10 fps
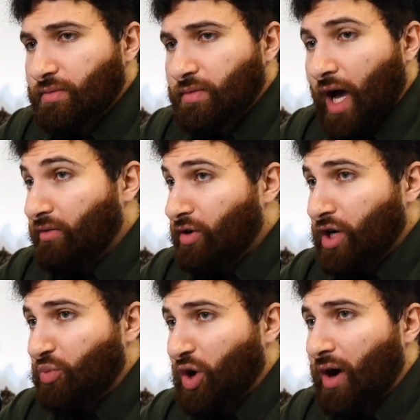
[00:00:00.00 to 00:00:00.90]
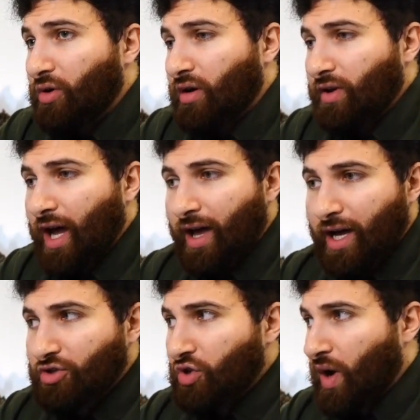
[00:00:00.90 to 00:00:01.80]
I'm very proud of, and I
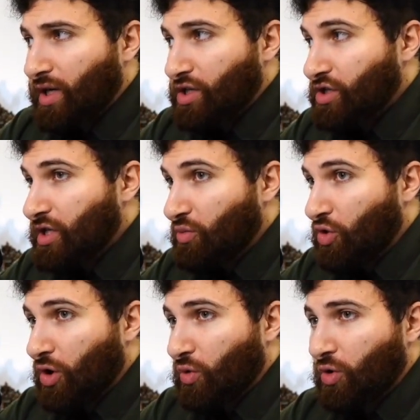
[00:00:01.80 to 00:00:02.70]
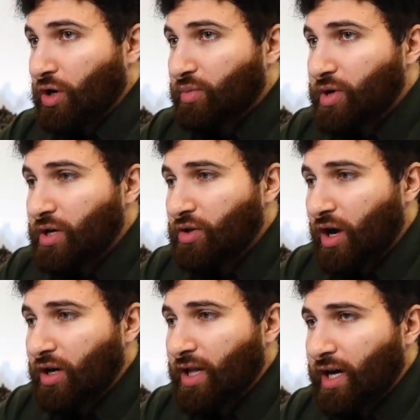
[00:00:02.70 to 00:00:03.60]
actually want to see more work being
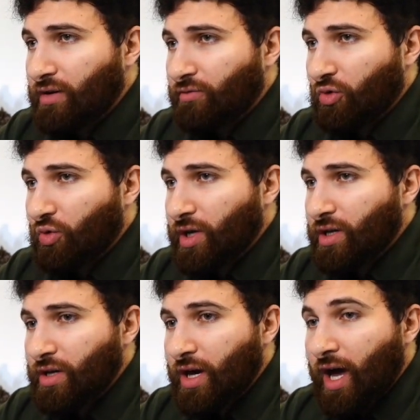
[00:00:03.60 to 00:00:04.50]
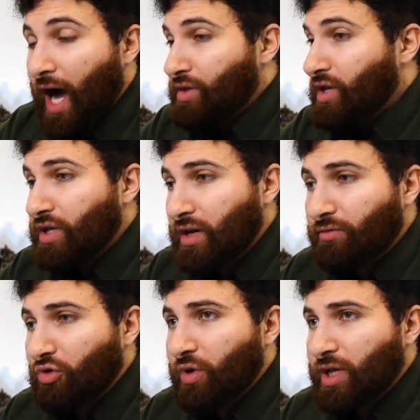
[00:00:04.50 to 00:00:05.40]
done in that InfraWiki. I think the
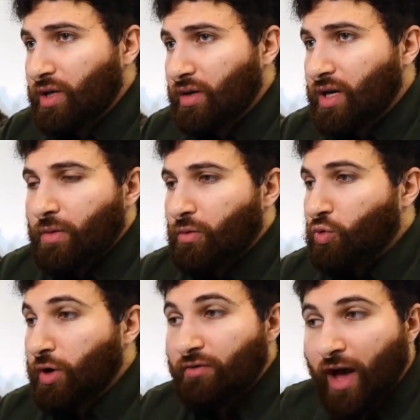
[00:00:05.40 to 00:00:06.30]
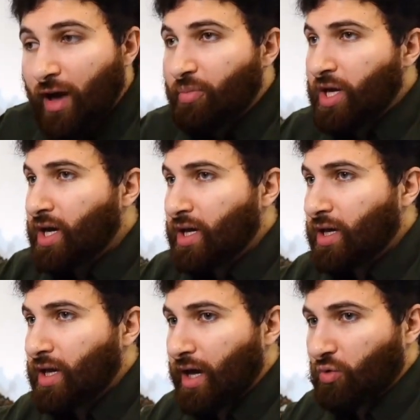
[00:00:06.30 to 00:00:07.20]
InfraWiki, revamping it
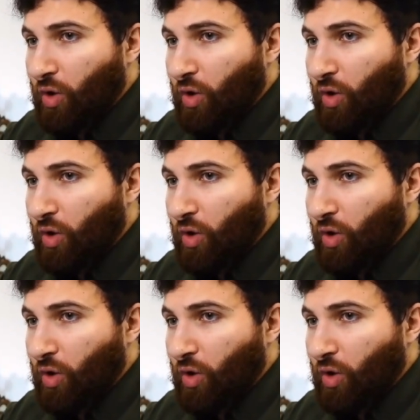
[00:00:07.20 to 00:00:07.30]
and